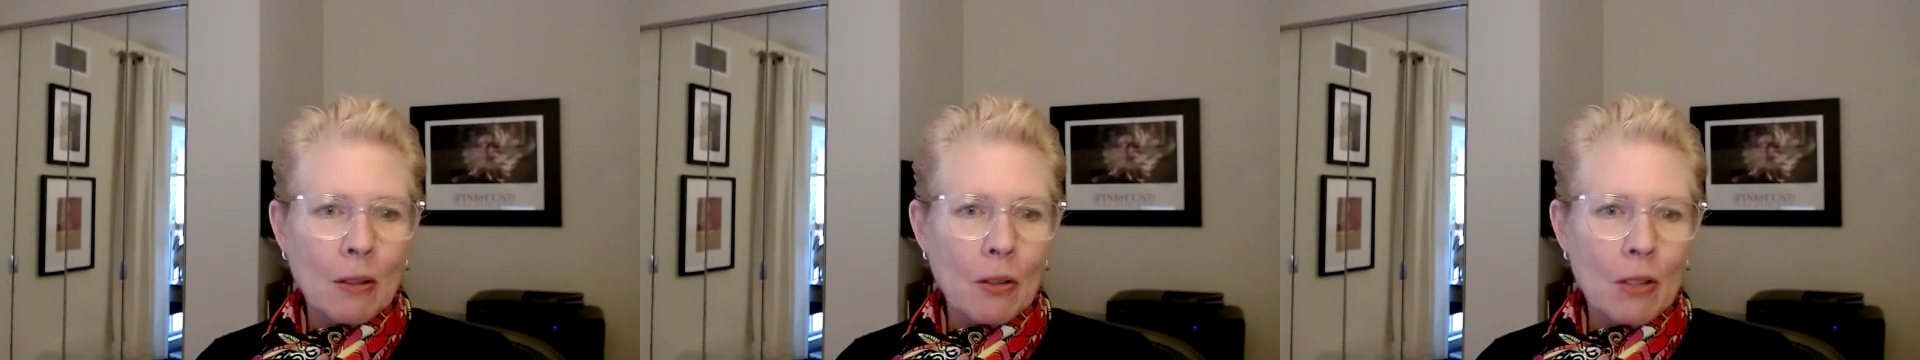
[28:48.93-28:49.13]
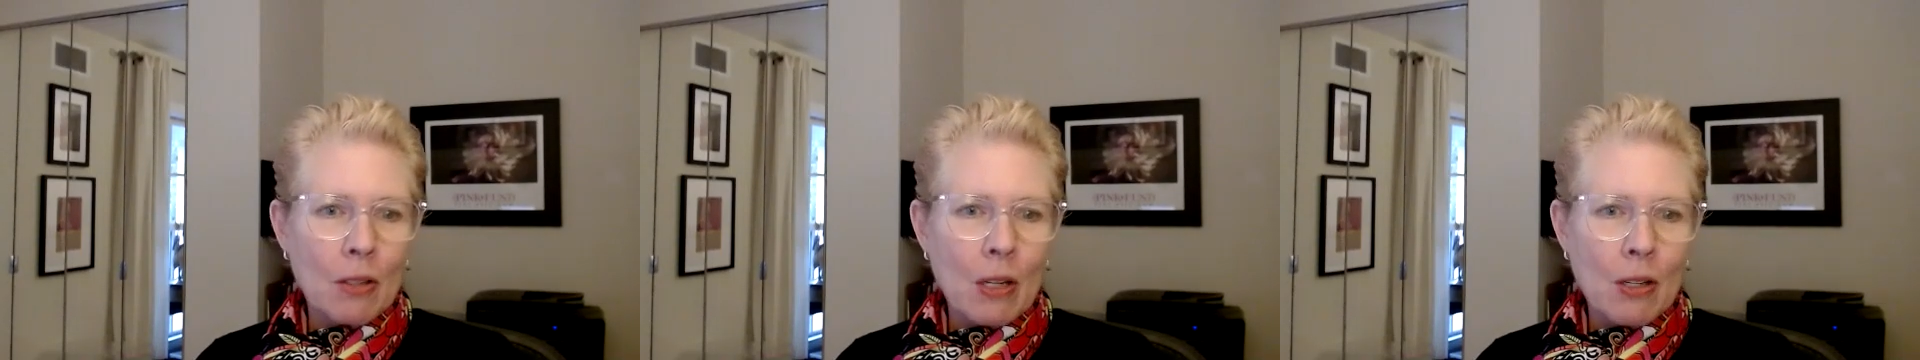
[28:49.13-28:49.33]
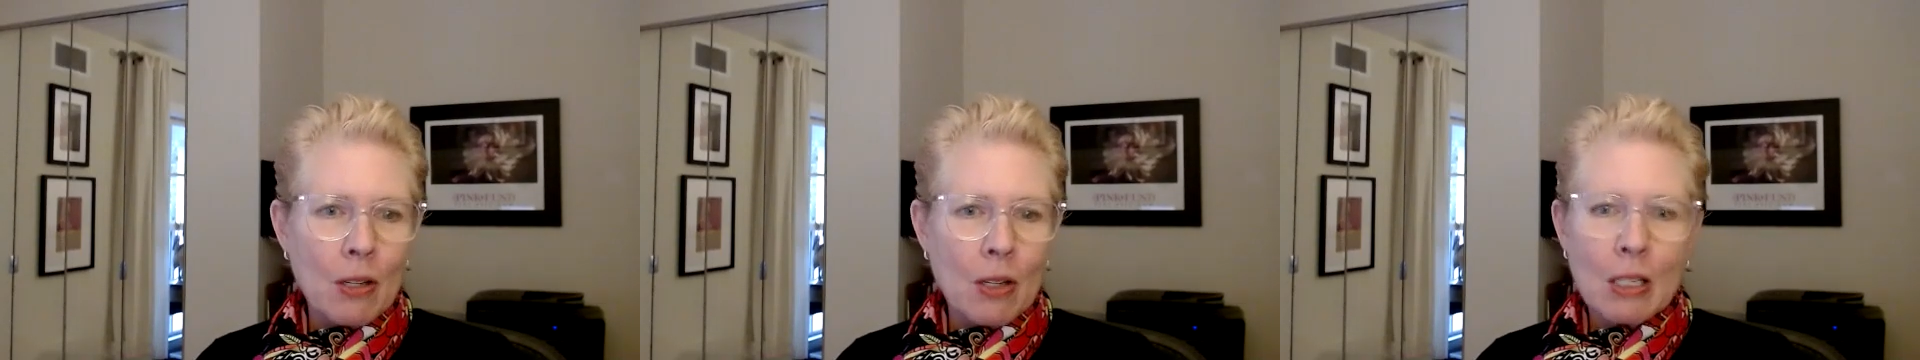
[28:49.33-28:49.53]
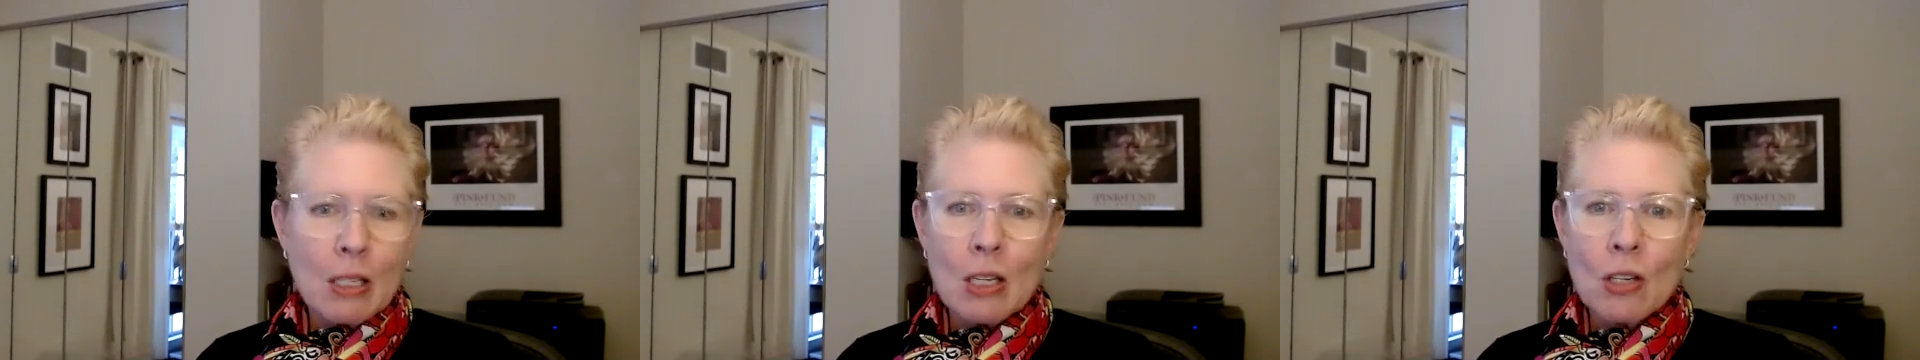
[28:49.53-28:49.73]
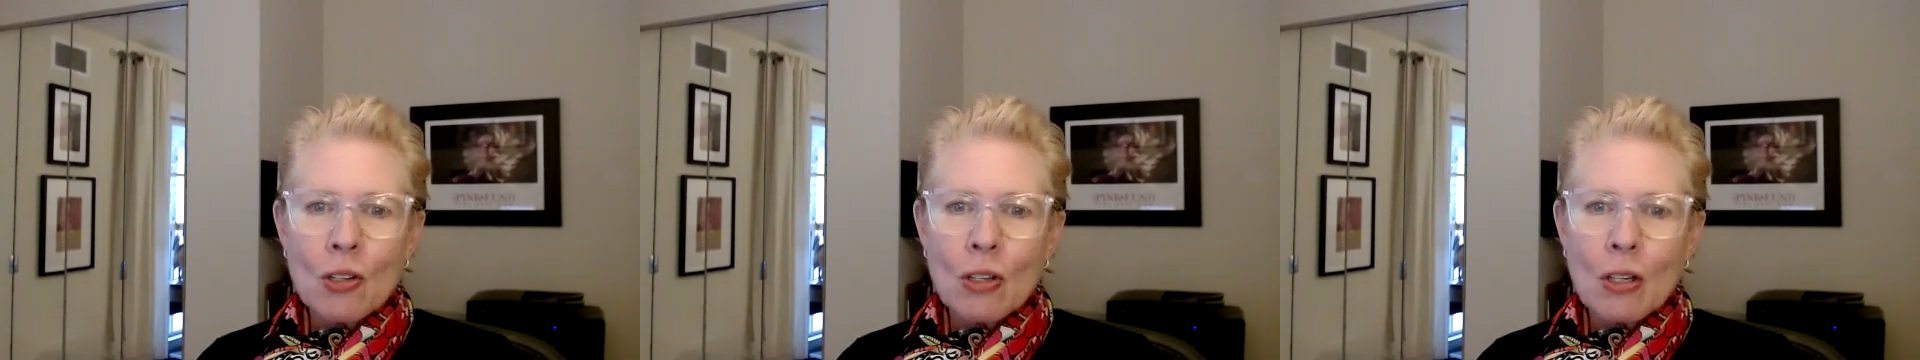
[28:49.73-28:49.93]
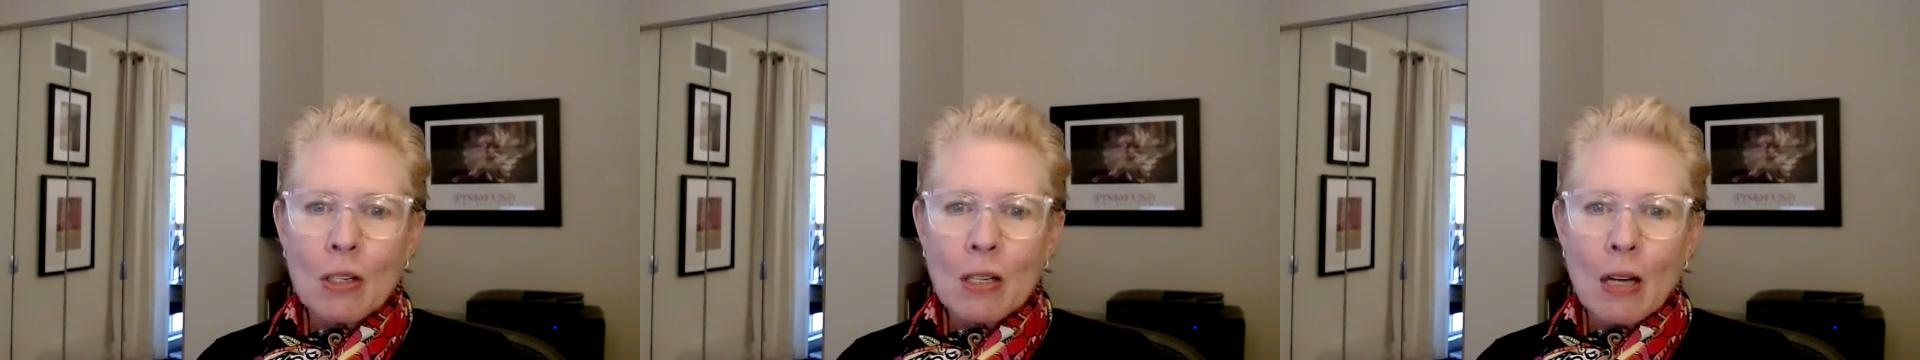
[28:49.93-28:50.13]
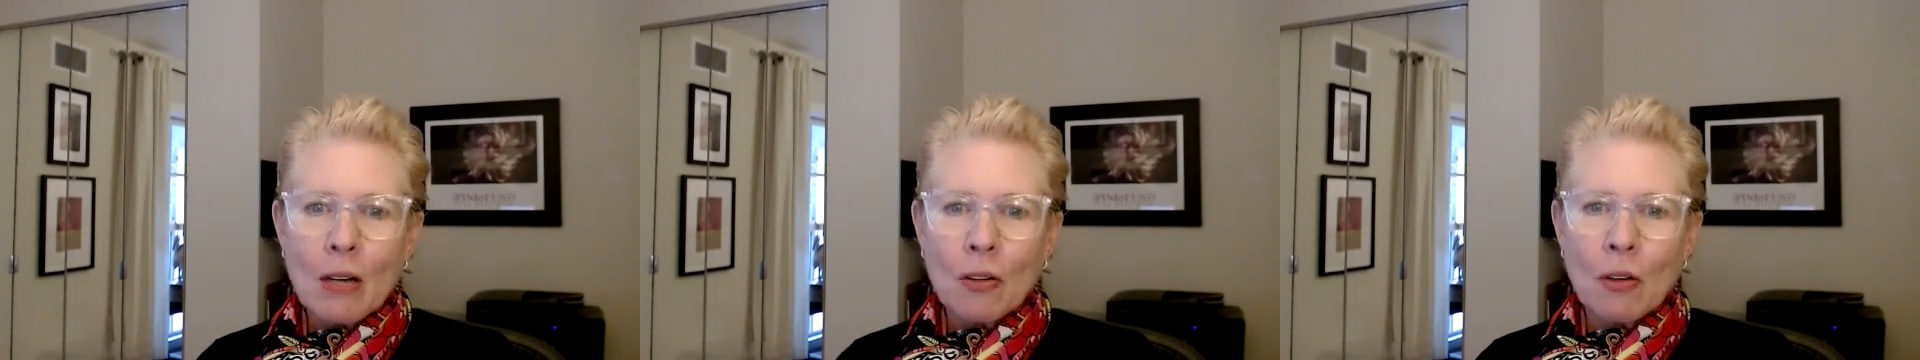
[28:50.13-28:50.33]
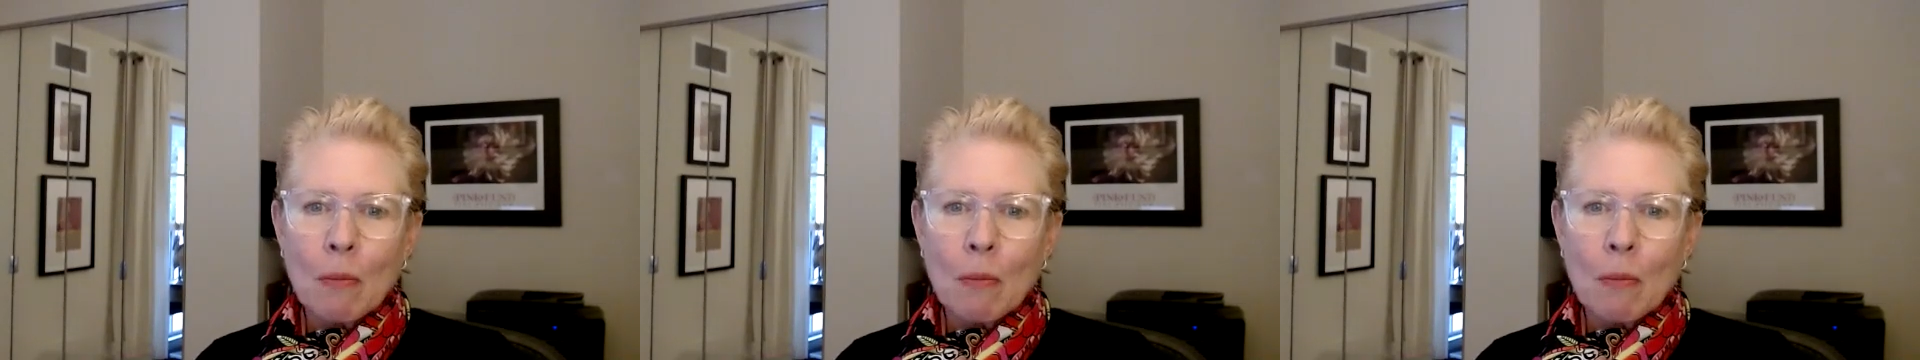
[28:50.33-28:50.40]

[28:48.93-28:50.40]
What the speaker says: Dunya Atisha, Dr.